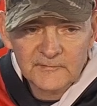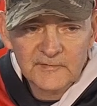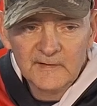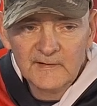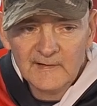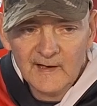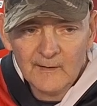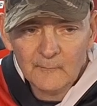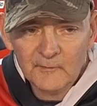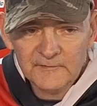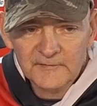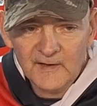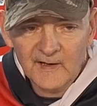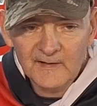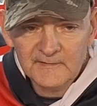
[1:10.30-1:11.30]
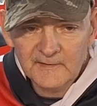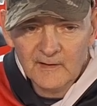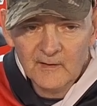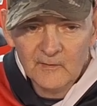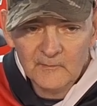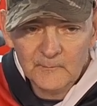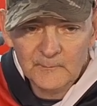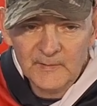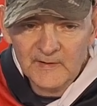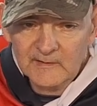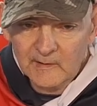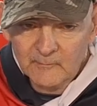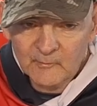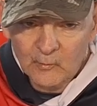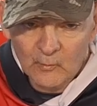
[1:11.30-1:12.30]
CDI was shot.
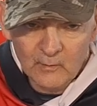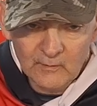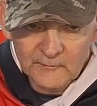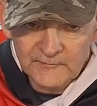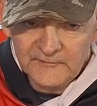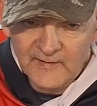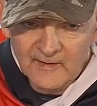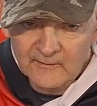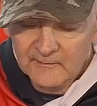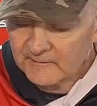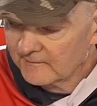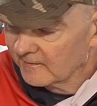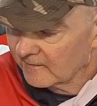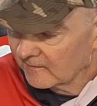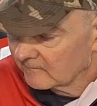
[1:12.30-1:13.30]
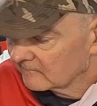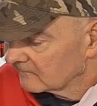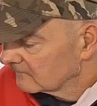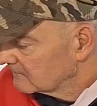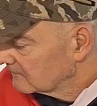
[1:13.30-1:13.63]
Pickup coils down on